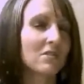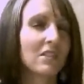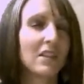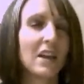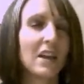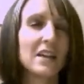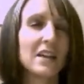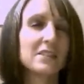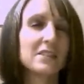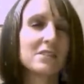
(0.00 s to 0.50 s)

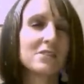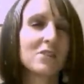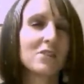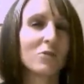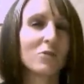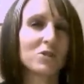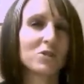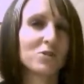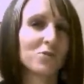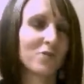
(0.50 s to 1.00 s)
Let's
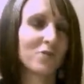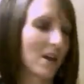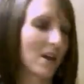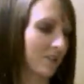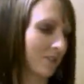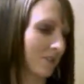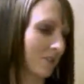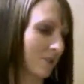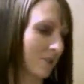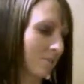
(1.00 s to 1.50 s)
start with too
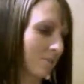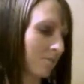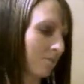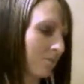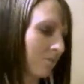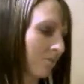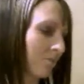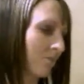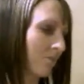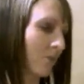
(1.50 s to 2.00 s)
fast.
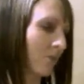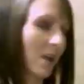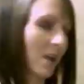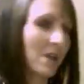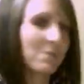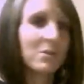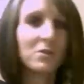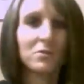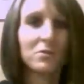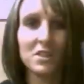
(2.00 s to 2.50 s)

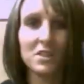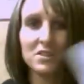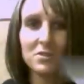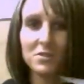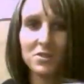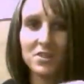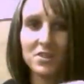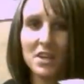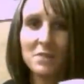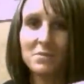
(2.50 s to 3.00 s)
Okay, I'm going to read
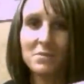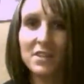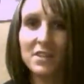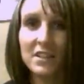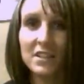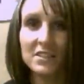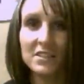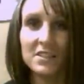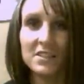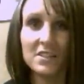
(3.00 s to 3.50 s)
those same
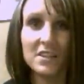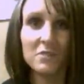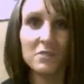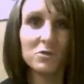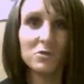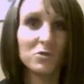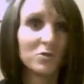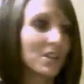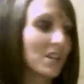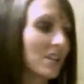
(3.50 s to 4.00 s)
sentences I
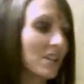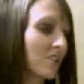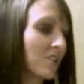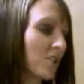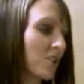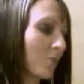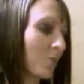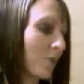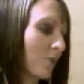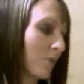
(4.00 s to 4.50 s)
was reading
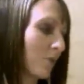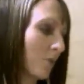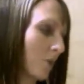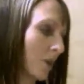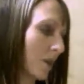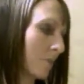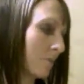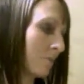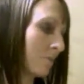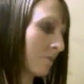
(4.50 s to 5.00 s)
to you
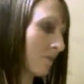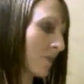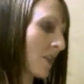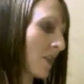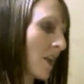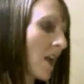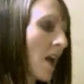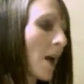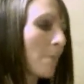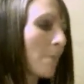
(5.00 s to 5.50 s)
before.
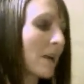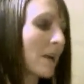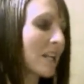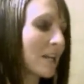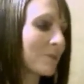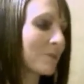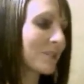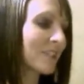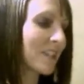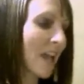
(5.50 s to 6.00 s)
My
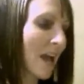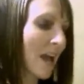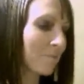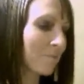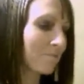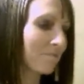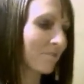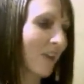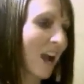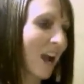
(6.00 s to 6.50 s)
name is
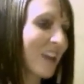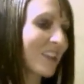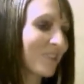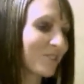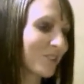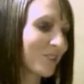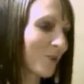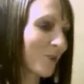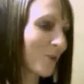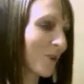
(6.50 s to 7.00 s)
Sam. I
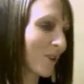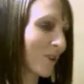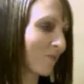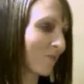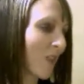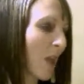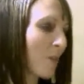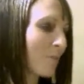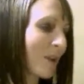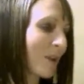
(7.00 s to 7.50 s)
love
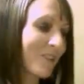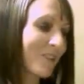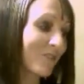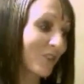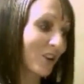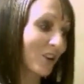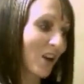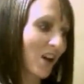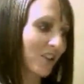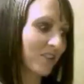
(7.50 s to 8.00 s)
school. My
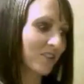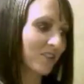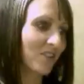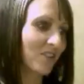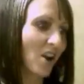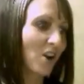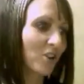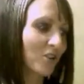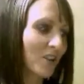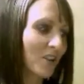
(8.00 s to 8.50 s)
favorite colors
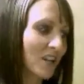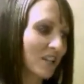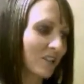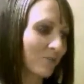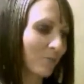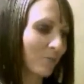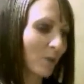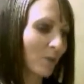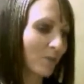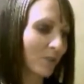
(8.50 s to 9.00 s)
are
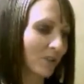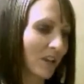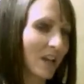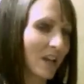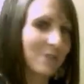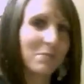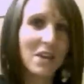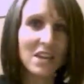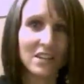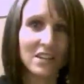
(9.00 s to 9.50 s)
green, purple,
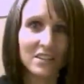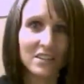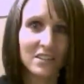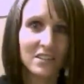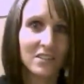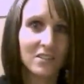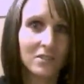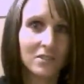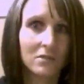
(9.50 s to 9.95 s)
and pink.